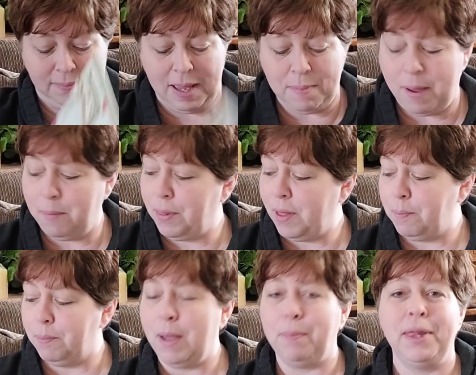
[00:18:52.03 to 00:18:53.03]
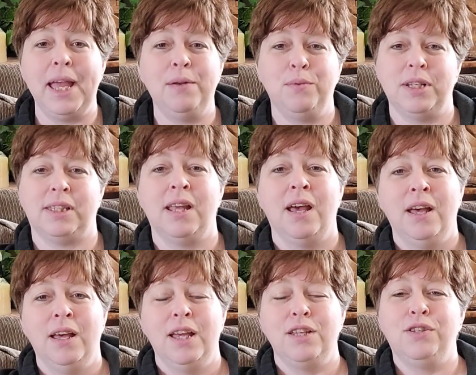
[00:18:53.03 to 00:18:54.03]
and my plan was,
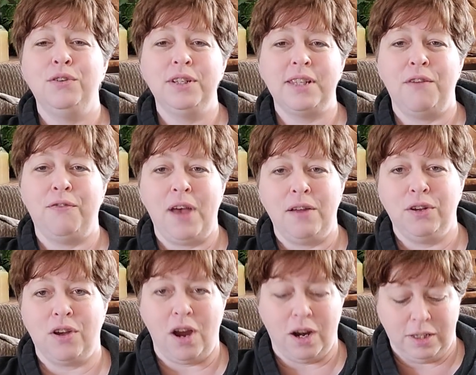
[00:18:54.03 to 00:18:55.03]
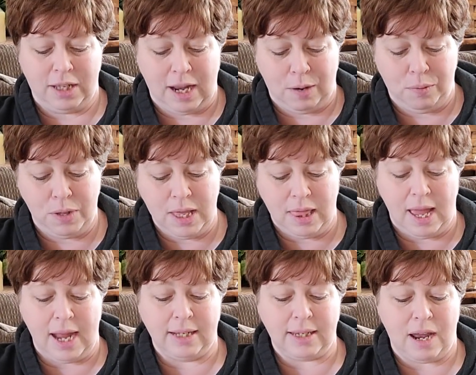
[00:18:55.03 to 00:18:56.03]
as soon as I found a card that I really
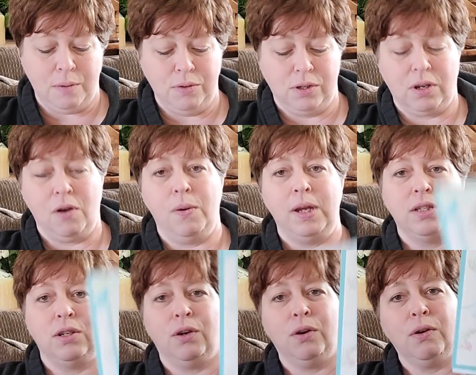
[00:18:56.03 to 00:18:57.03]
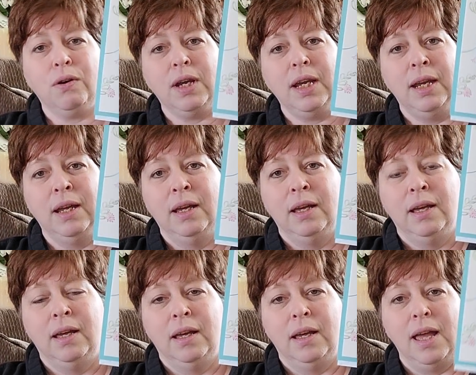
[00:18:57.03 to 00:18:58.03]
liked, I was going to hurry
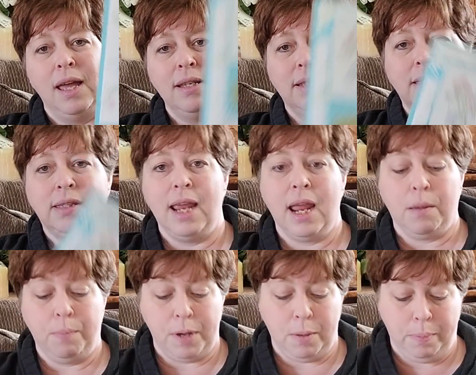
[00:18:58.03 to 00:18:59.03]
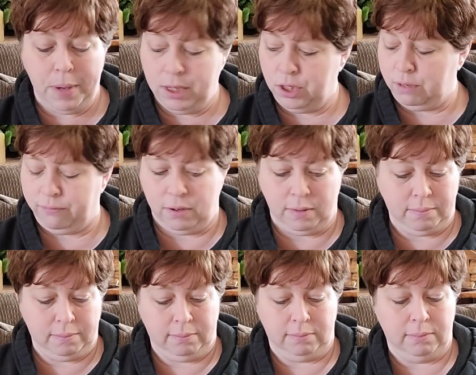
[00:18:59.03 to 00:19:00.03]
and stamp a bunch of
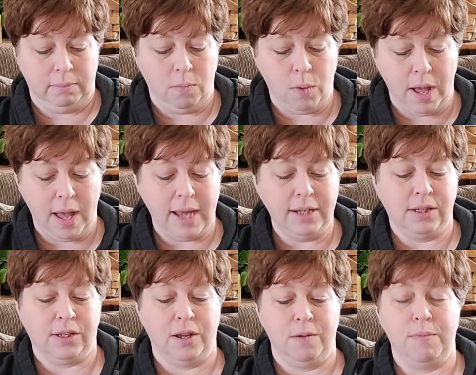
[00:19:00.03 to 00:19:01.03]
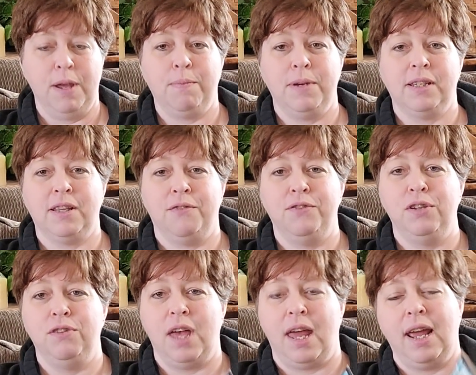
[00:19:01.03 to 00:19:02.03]
them. Well, I just couldn't make myself
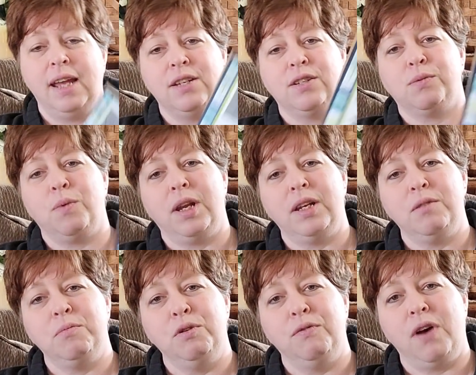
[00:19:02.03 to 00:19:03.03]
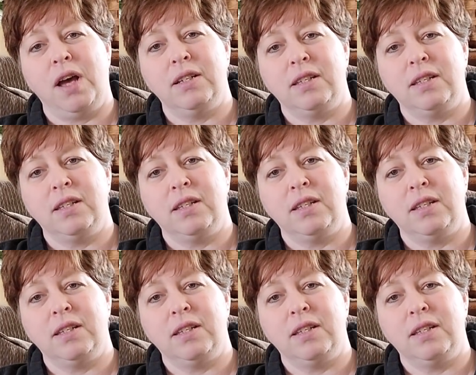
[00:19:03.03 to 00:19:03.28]
do that. I just wanted to move on